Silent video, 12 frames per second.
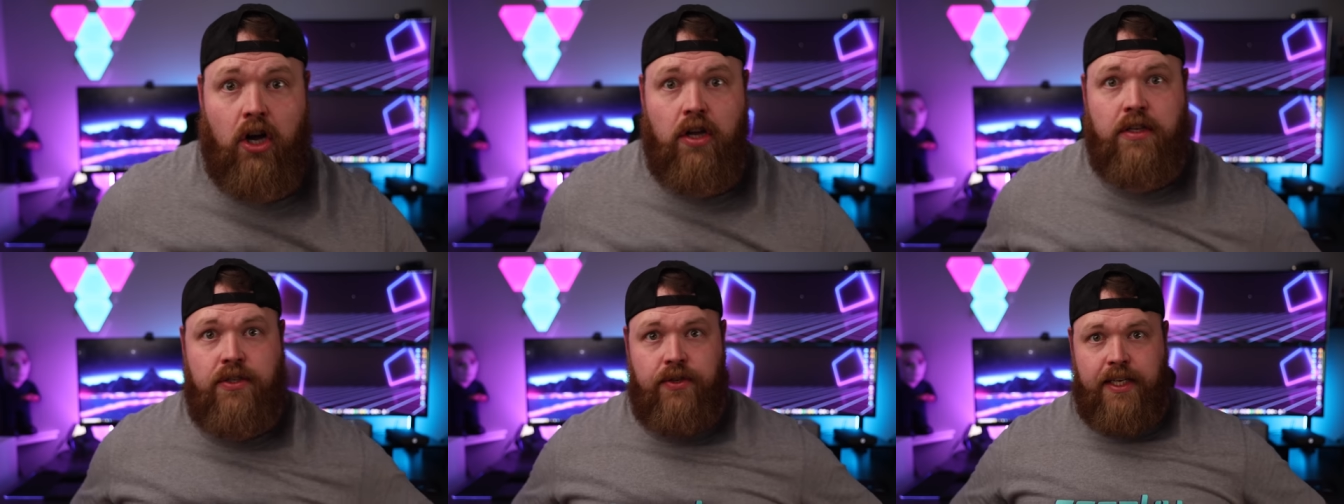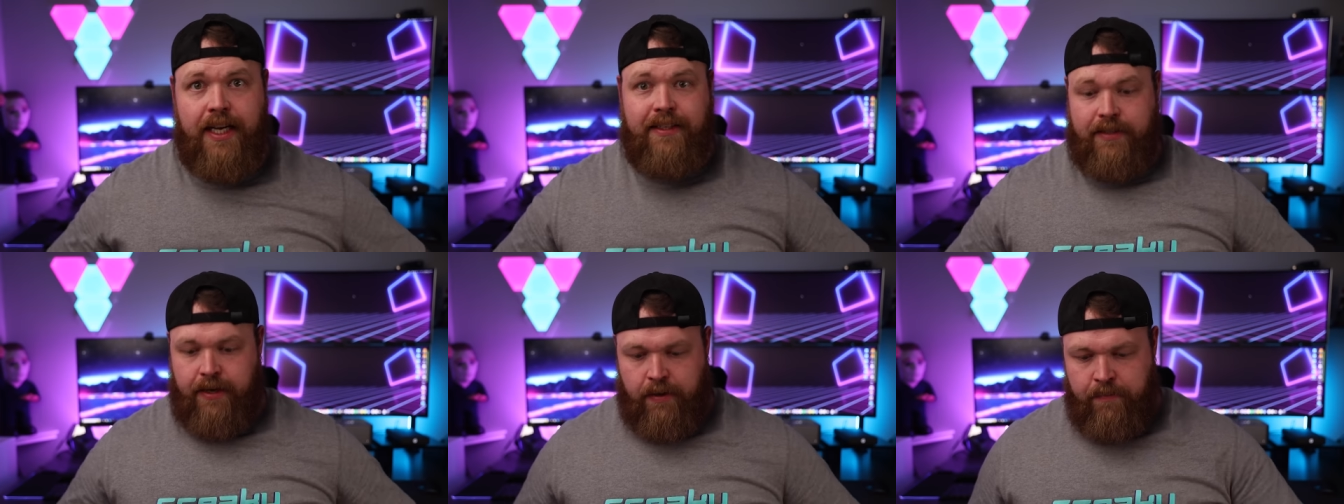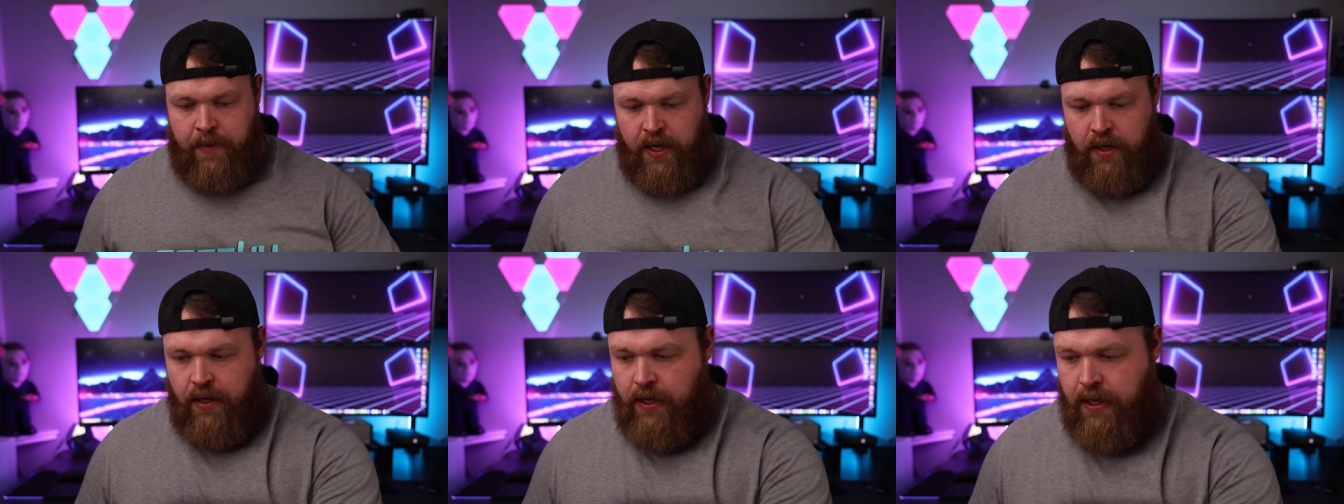on to the next item.
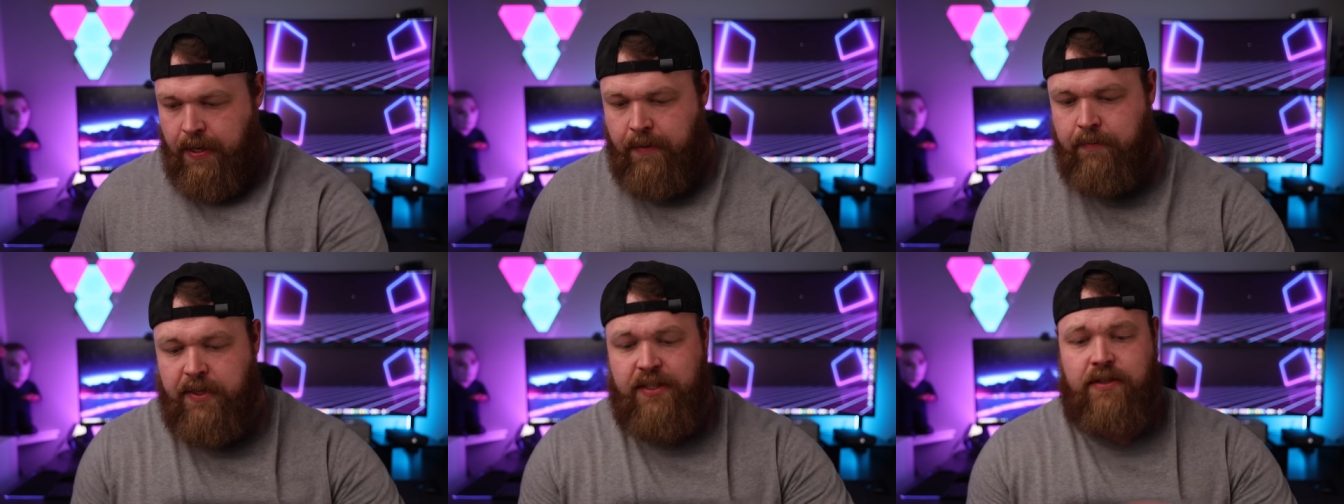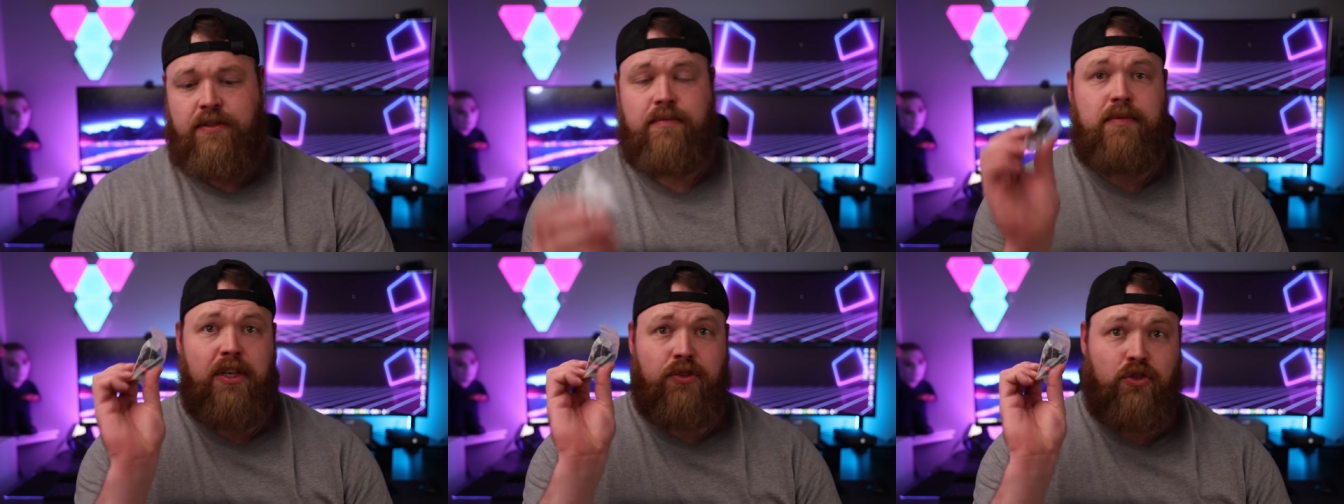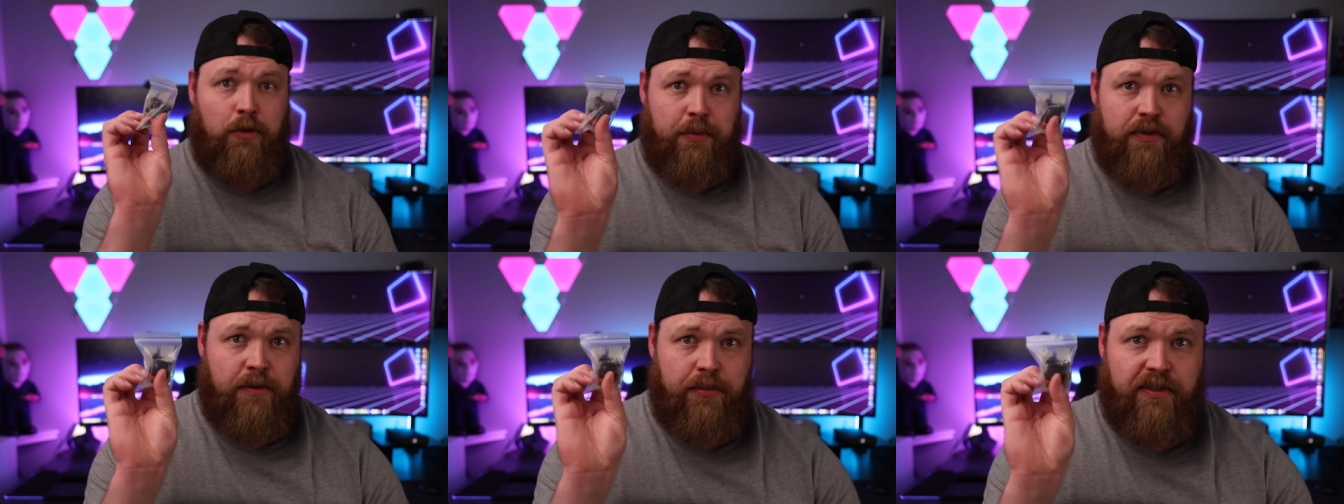This is a
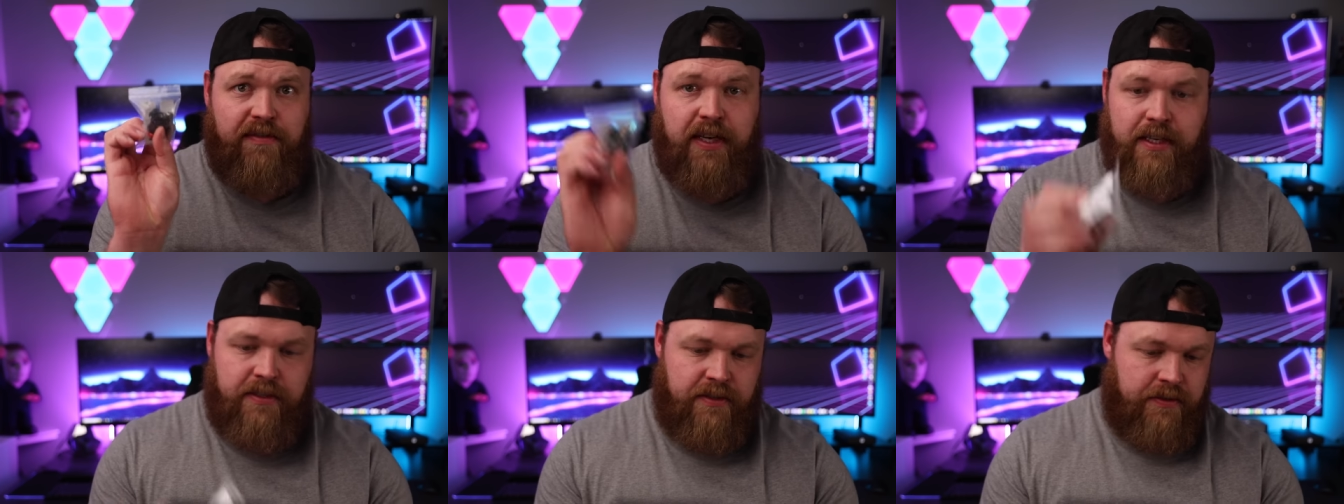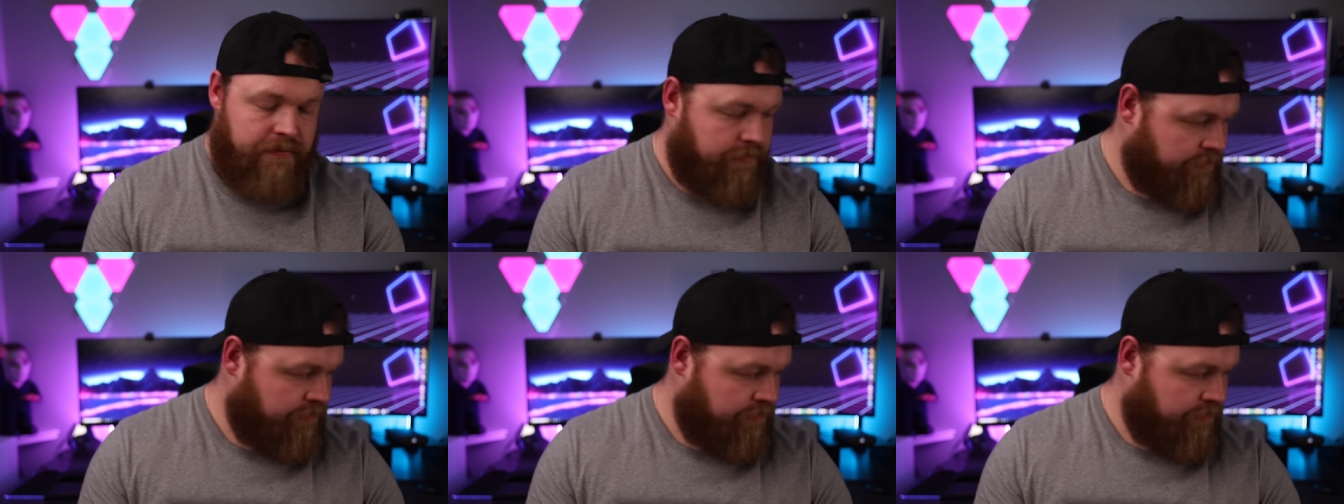super simple device.